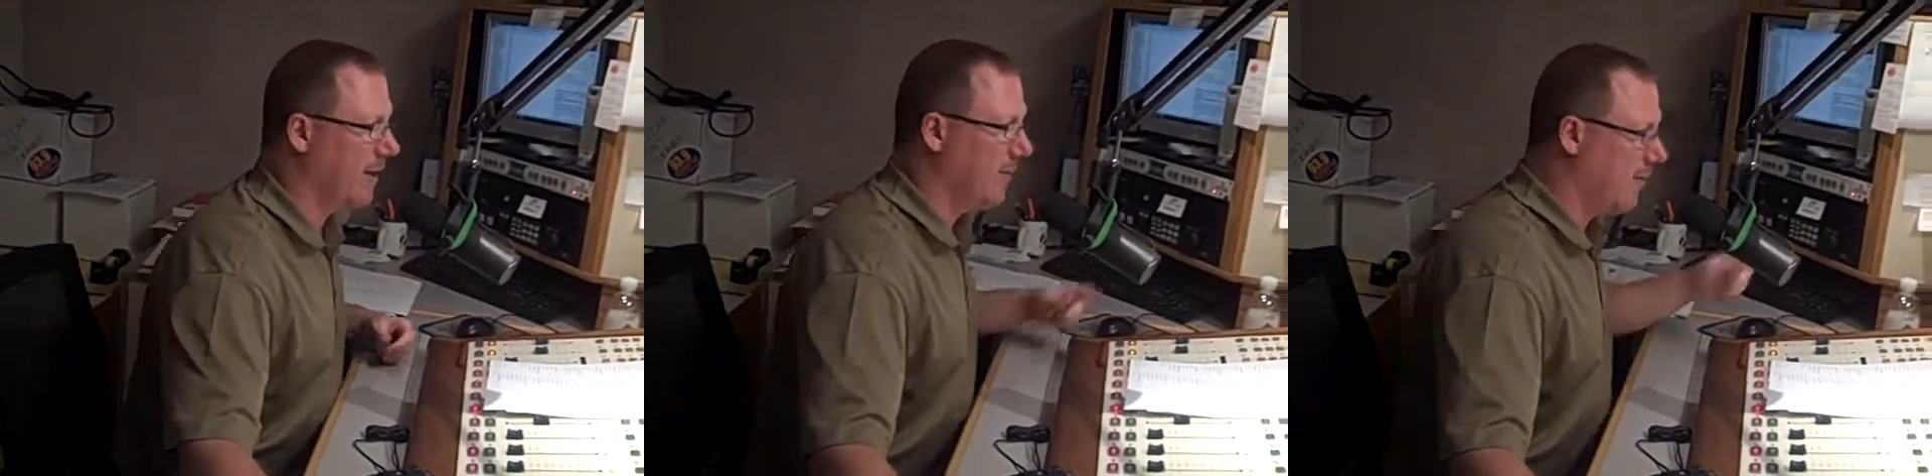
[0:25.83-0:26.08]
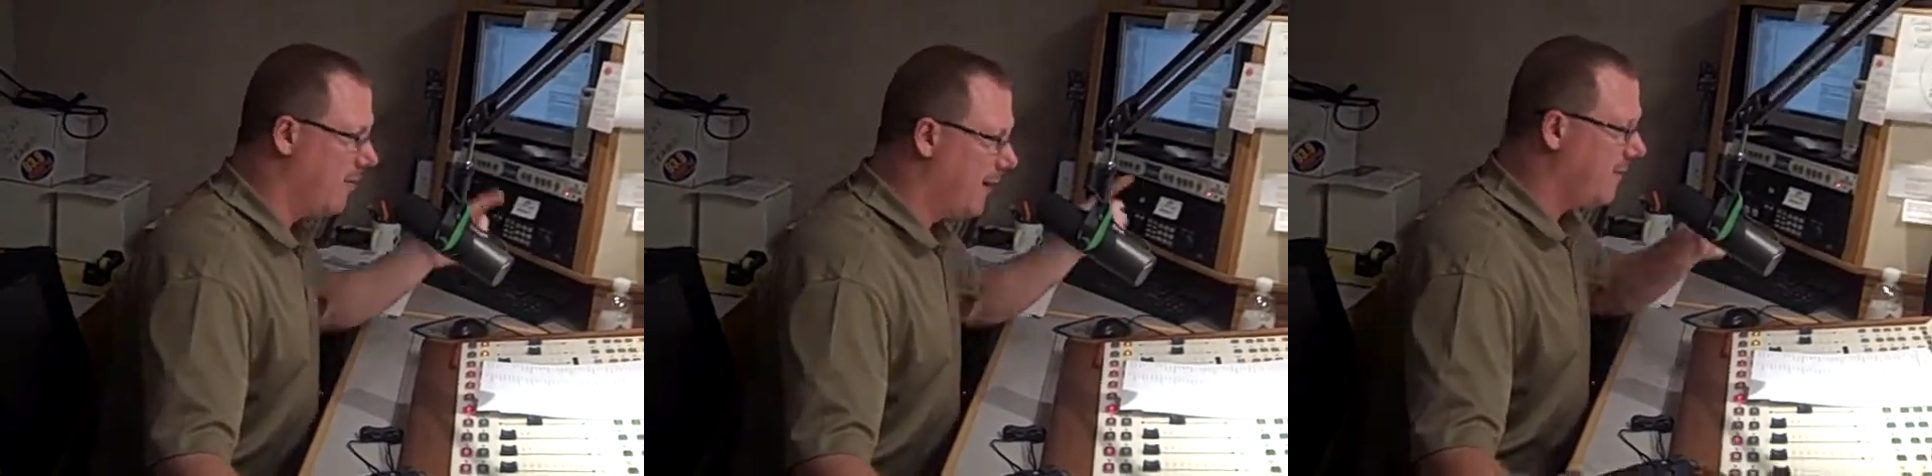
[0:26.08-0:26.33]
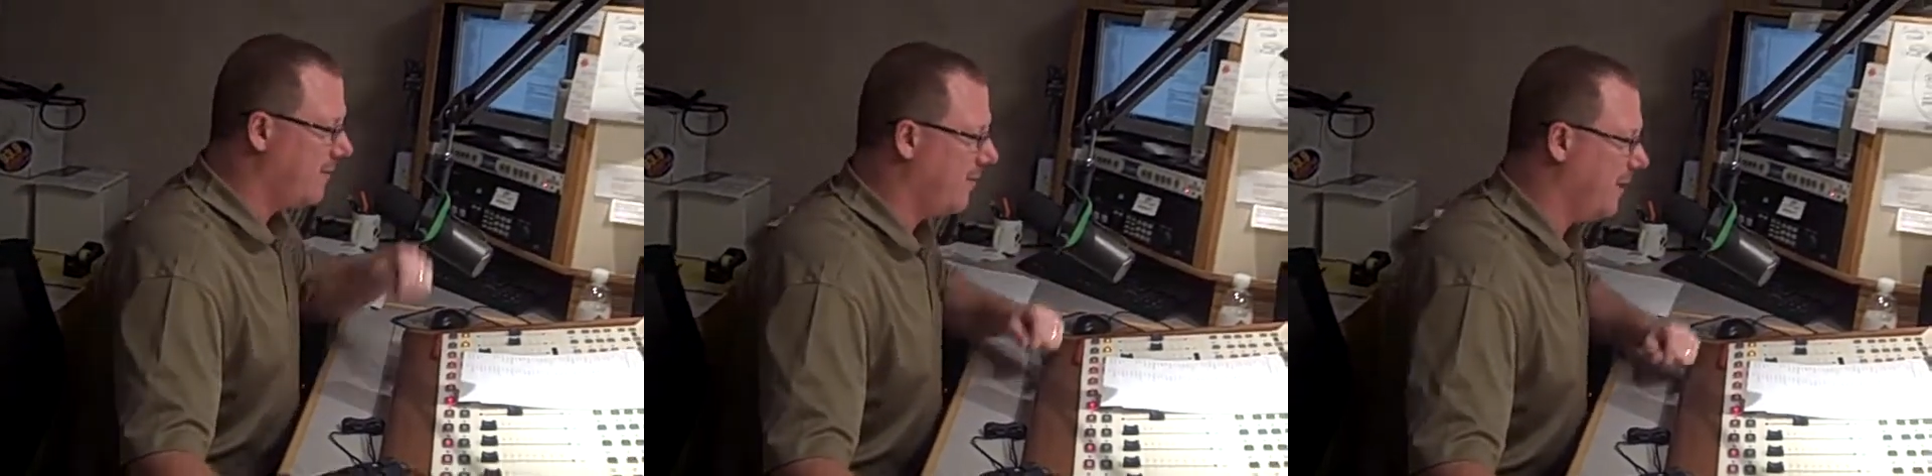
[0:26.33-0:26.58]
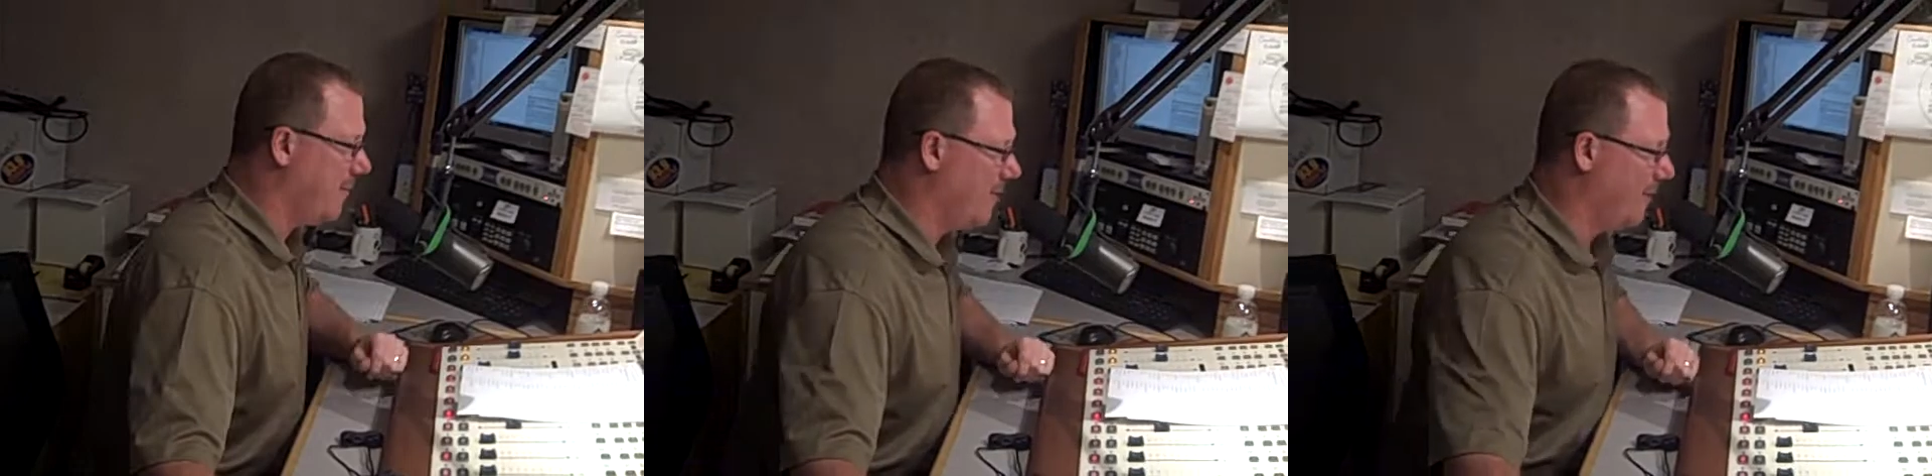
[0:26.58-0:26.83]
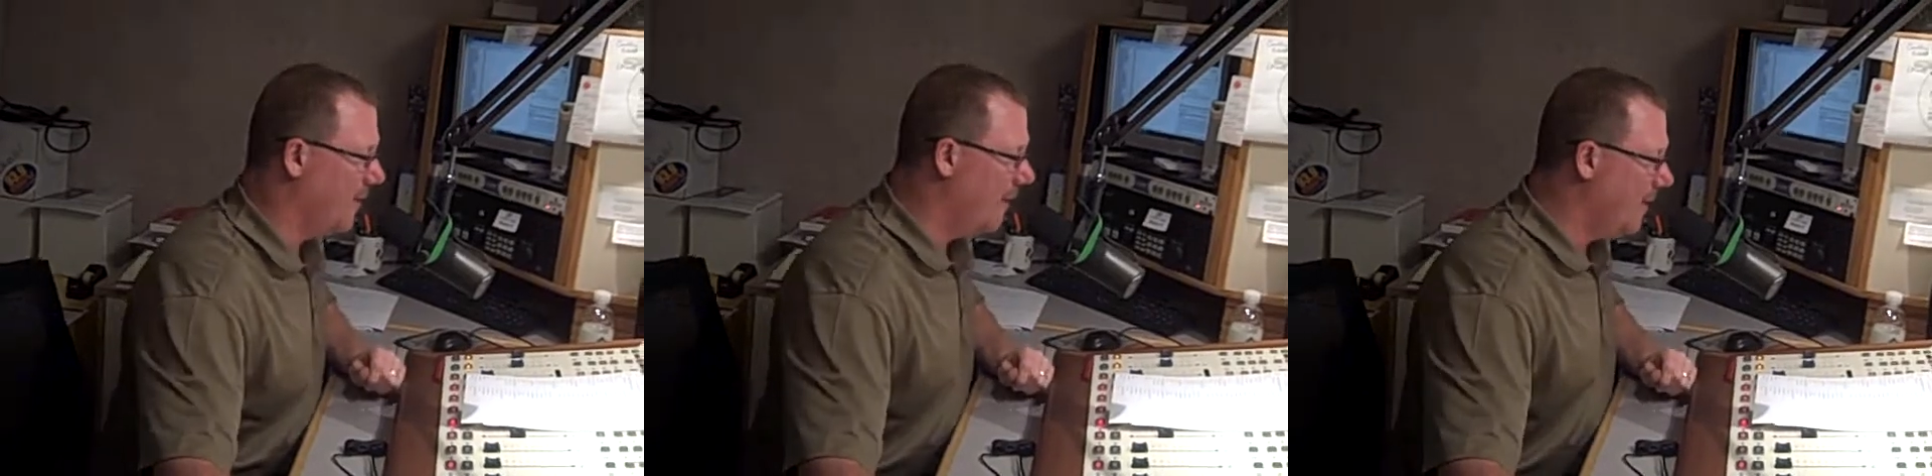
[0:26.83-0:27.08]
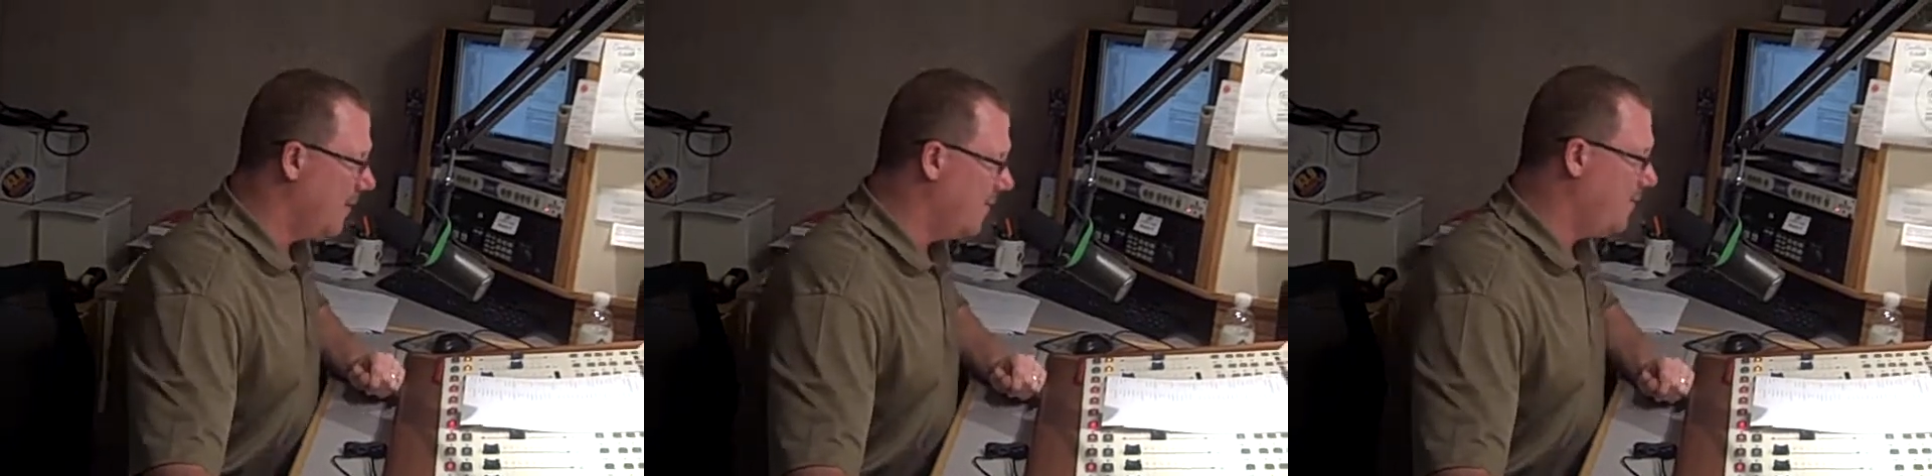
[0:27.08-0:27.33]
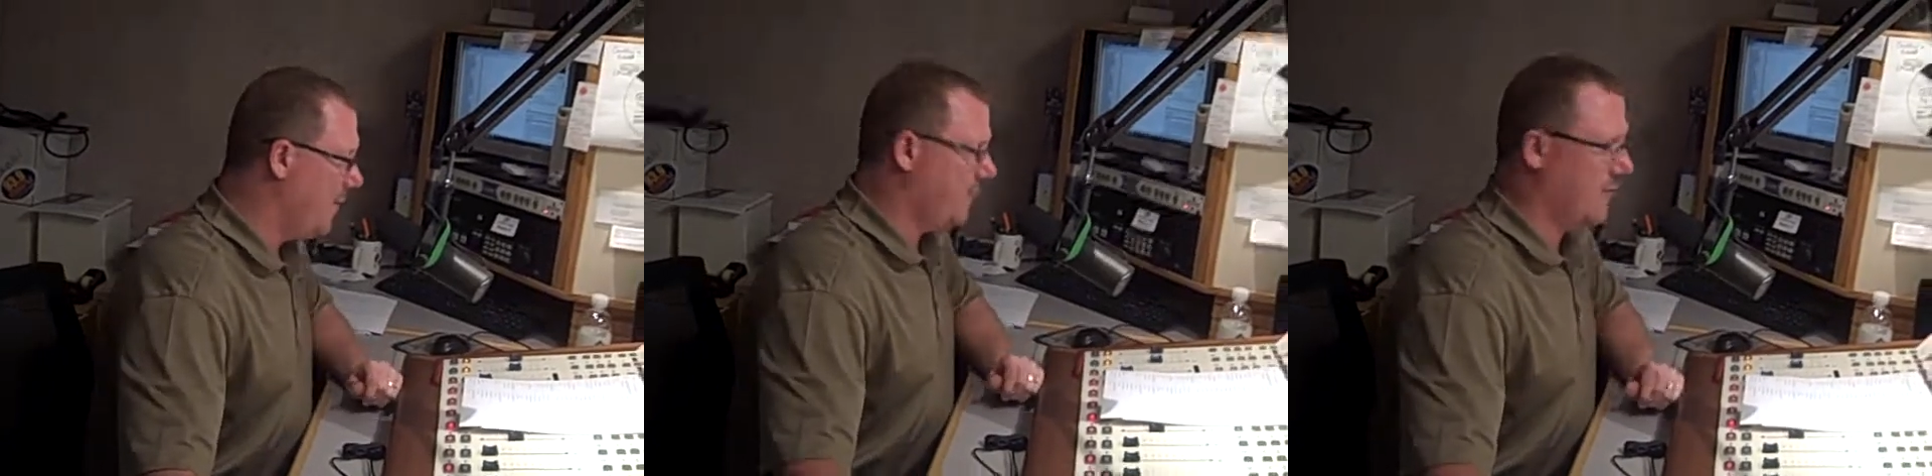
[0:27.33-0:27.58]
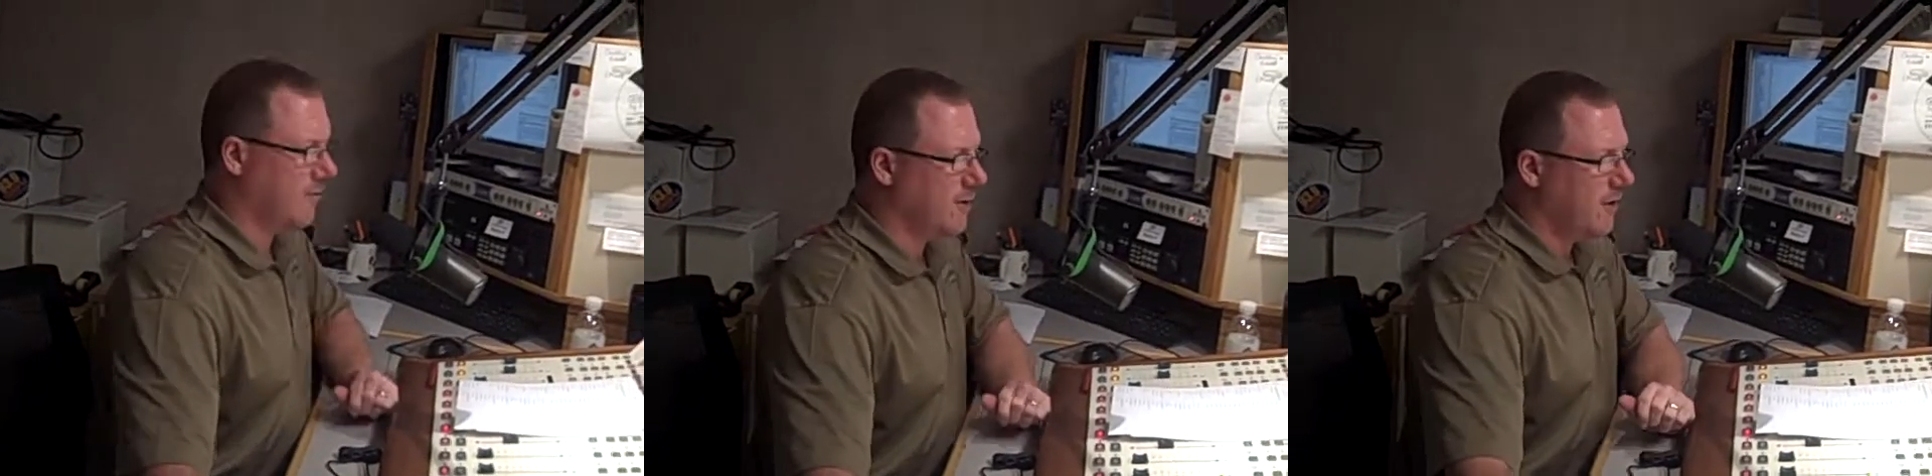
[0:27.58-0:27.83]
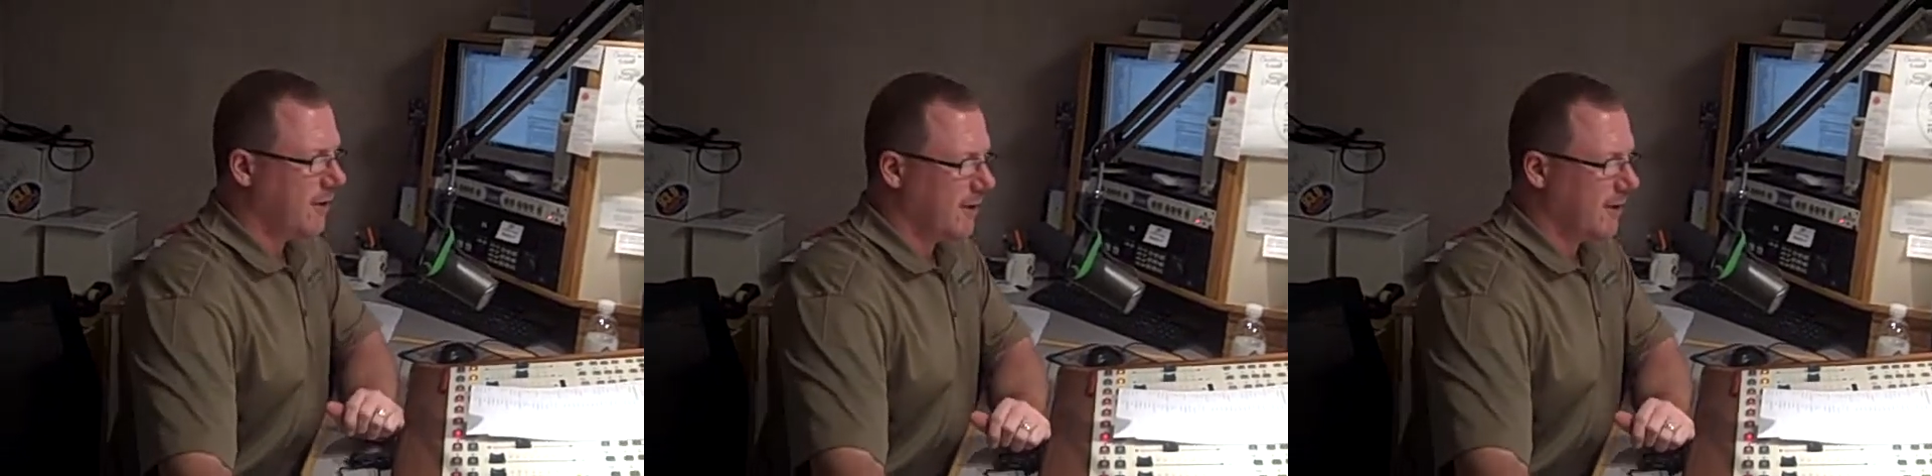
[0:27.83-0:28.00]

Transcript: our roundtable feature.